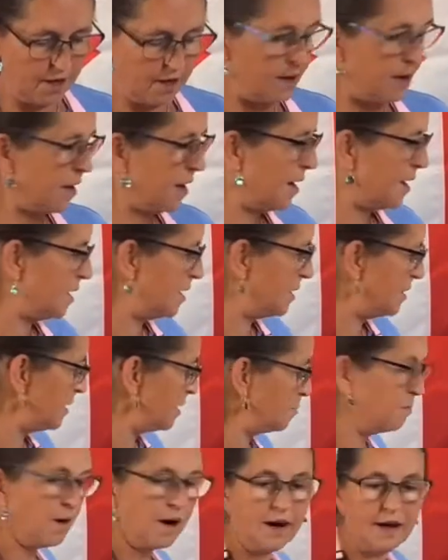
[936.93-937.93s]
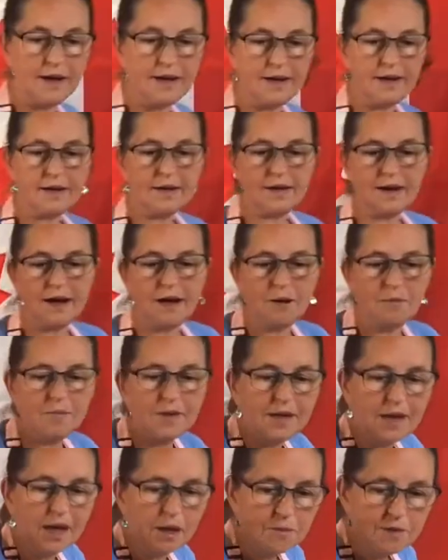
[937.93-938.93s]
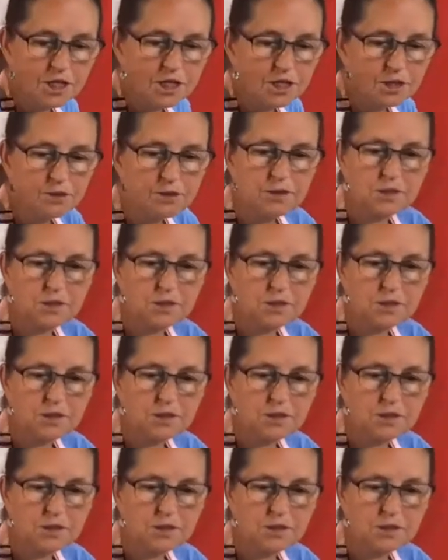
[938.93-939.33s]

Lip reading: And then my lemon juice,